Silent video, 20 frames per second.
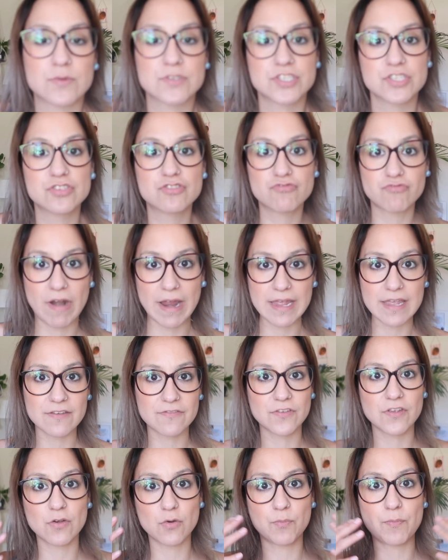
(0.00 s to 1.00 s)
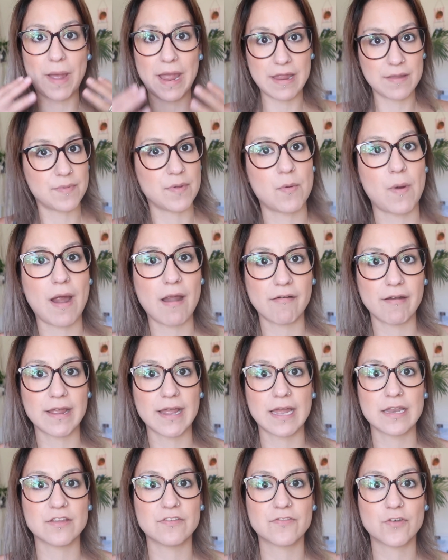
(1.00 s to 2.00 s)
which is great if you're baby wearing
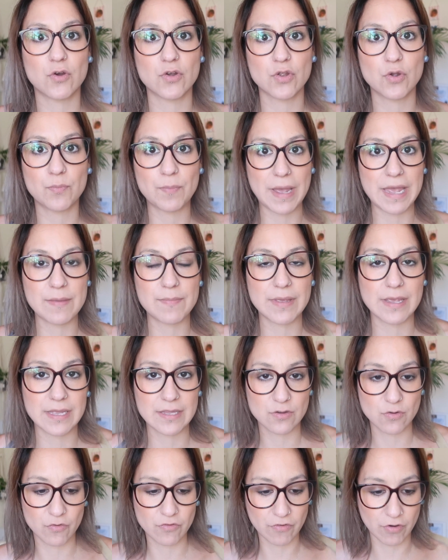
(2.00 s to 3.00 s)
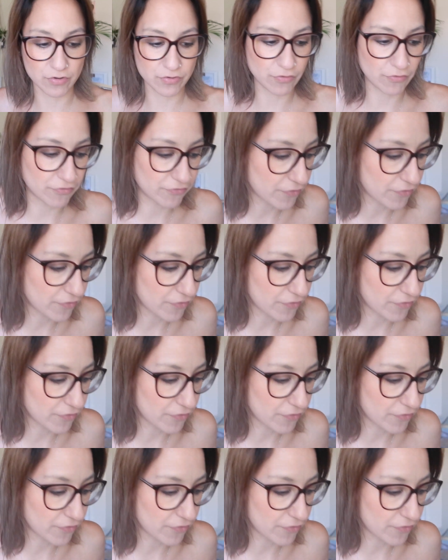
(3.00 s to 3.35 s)
and you've got your baby on your